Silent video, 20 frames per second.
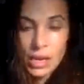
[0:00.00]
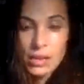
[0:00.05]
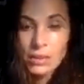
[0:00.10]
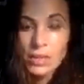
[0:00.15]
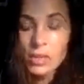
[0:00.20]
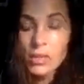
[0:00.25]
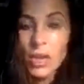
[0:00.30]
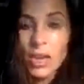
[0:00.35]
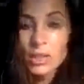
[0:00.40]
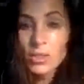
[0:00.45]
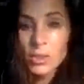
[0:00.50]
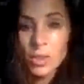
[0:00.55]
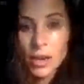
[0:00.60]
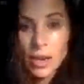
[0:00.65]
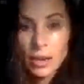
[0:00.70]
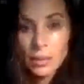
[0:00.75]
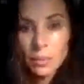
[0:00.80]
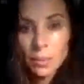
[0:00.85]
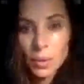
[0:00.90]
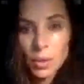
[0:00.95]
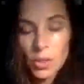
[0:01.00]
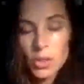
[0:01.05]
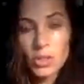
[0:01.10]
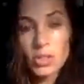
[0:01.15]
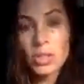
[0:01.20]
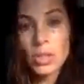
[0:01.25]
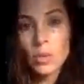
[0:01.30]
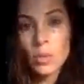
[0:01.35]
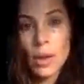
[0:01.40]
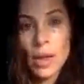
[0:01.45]
to not try and push
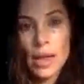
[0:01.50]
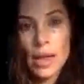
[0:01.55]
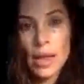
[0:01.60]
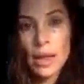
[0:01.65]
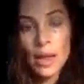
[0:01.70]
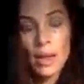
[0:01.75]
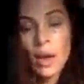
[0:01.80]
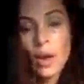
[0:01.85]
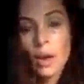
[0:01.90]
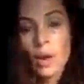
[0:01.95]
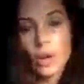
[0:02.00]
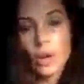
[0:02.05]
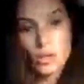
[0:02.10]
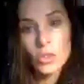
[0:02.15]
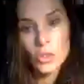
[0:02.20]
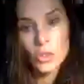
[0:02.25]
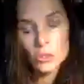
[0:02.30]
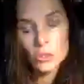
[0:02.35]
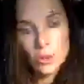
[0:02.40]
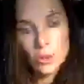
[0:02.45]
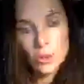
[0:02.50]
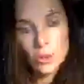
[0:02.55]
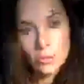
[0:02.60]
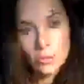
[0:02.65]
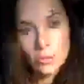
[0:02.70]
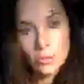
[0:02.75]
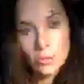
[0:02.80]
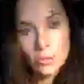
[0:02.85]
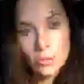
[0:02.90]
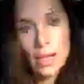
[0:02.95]
it away or drown
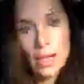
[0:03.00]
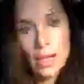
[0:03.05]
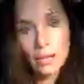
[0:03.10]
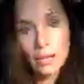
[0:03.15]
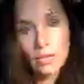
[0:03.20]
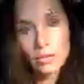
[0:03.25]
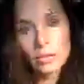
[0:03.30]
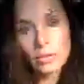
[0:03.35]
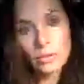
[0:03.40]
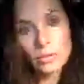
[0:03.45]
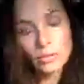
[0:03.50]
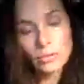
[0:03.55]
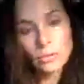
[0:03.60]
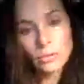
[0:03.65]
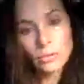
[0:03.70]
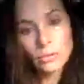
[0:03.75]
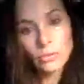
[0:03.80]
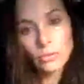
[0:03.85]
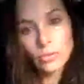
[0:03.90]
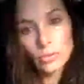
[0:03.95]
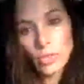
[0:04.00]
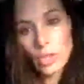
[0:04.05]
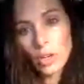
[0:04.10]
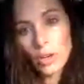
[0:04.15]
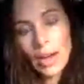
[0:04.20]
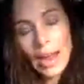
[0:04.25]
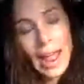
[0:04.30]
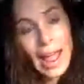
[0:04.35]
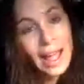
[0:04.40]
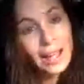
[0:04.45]
it out
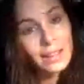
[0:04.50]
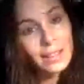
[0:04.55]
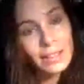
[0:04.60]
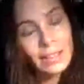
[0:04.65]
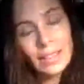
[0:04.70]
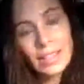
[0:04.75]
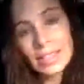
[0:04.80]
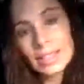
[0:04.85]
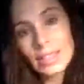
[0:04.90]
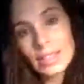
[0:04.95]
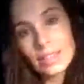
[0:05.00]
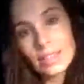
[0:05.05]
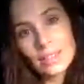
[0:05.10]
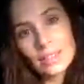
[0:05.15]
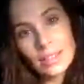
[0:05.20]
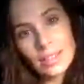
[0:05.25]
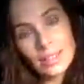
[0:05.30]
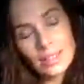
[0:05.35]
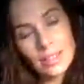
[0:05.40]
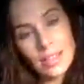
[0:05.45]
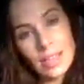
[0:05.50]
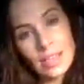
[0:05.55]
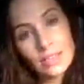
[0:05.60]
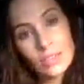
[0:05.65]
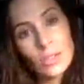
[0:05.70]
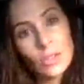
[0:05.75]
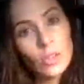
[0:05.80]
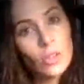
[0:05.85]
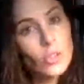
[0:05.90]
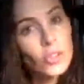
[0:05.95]
or act like it doesn't
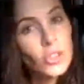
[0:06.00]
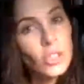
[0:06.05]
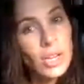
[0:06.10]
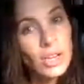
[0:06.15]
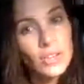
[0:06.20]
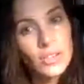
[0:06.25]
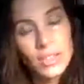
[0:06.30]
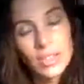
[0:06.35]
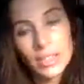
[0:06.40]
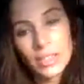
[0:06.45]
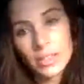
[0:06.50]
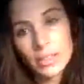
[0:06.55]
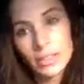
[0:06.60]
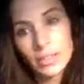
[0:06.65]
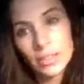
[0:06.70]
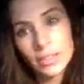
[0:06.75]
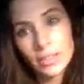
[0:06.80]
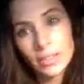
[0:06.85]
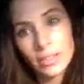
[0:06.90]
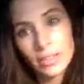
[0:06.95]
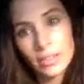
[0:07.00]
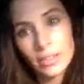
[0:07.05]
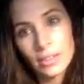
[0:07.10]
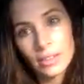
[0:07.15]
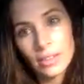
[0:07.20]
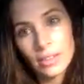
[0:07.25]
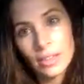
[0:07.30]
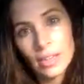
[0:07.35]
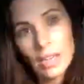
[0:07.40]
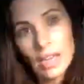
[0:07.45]
exist or judge it,
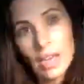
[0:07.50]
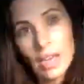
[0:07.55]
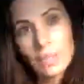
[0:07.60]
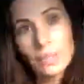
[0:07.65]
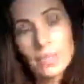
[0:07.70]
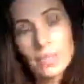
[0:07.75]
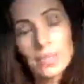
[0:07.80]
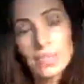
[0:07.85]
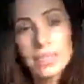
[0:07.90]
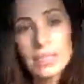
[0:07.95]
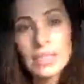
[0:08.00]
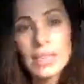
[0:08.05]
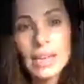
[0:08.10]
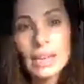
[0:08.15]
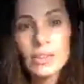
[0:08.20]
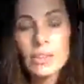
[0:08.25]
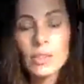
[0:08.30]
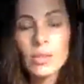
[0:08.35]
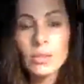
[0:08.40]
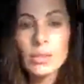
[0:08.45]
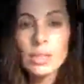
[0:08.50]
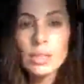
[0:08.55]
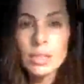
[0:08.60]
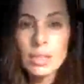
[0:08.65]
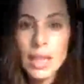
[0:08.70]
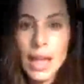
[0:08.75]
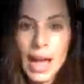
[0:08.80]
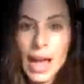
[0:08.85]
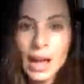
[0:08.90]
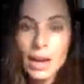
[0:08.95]
but instead to
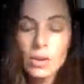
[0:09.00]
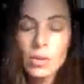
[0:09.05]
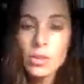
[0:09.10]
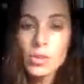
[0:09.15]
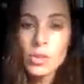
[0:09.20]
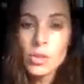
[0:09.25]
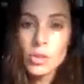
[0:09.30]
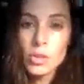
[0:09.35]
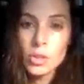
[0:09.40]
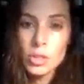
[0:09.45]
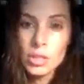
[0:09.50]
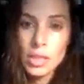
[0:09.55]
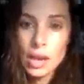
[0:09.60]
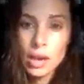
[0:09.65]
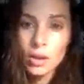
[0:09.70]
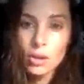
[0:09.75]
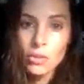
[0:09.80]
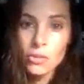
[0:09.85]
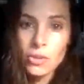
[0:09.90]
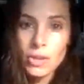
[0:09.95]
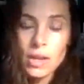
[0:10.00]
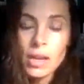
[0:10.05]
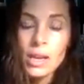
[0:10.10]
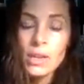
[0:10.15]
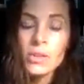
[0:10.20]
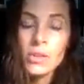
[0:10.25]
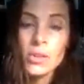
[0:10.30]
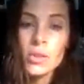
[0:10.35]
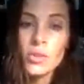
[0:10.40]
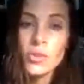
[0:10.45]
allow yourself
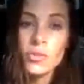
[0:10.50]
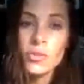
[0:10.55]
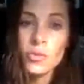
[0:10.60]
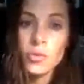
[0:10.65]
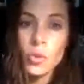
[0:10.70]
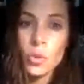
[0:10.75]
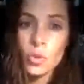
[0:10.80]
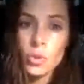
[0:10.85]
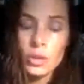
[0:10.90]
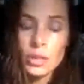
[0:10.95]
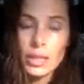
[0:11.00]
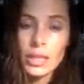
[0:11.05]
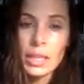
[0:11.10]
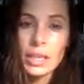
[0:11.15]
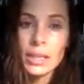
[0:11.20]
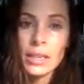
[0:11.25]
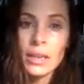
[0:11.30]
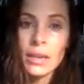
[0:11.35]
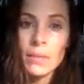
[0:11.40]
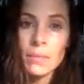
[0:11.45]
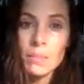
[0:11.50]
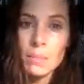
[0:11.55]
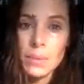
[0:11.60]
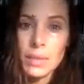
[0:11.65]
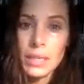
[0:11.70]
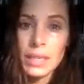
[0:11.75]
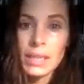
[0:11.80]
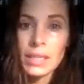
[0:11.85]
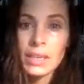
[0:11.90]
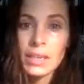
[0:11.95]
to fully
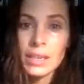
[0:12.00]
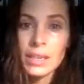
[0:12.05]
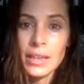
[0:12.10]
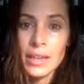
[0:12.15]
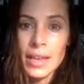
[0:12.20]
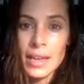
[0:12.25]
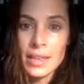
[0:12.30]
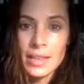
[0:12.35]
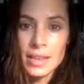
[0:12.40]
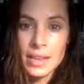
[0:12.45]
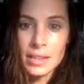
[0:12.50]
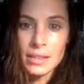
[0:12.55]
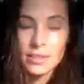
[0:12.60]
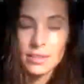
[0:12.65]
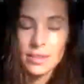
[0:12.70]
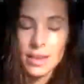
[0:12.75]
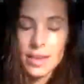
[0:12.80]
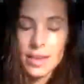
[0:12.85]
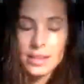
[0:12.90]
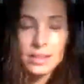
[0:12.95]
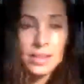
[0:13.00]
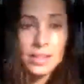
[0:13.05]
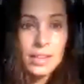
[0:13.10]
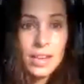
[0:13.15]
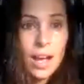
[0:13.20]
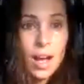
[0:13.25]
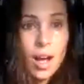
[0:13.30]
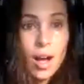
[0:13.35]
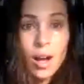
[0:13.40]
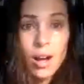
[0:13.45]
be in it and
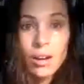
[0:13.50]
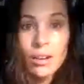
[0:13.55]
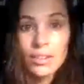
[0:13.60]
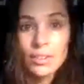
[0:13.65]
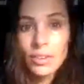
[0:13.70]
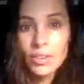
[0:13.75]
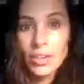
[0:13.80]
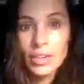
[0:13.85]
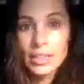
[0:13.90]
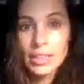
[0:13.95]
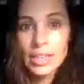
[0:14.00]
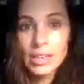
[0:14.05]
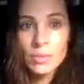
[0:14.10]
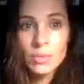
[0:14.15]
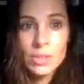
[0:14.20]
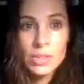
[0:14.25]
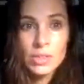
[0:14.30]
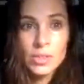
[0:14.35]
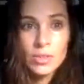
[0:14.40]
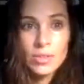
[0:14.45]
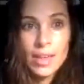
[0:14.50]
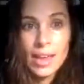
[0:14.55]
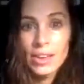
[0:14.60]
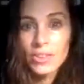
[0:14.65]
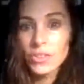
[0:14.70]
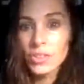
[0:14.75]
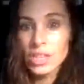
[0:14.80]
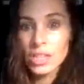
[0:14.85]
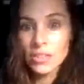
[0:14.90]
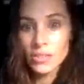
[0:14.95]
to honor it. Can we do
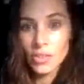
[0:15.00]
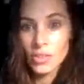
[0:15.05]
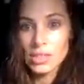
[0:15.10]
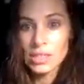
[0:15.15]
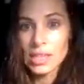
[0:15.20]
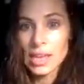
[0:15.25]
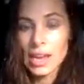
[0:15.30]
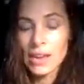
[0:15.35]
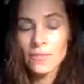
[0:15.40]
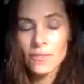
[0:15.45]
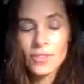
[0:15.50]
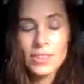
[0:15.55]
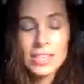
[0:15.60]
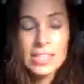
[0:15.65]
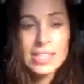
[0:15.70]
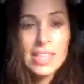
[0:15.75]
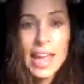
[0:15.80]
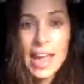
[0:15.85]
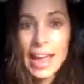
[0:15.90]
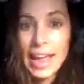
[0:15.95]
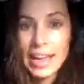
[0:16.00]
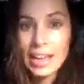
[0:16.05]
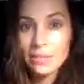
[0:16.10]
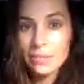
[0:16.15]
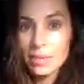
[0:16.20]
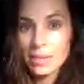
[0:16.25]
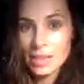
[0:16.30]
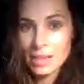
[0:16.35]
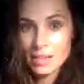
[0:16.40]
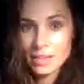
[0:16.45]
that just for today, for these 8
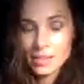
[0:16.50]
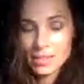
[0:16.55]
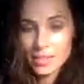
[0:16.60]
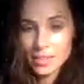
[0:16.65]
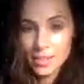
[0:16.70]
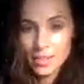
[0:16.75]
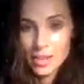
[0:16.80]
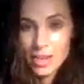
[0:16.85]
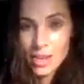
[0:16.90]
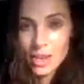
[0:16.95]
minutes?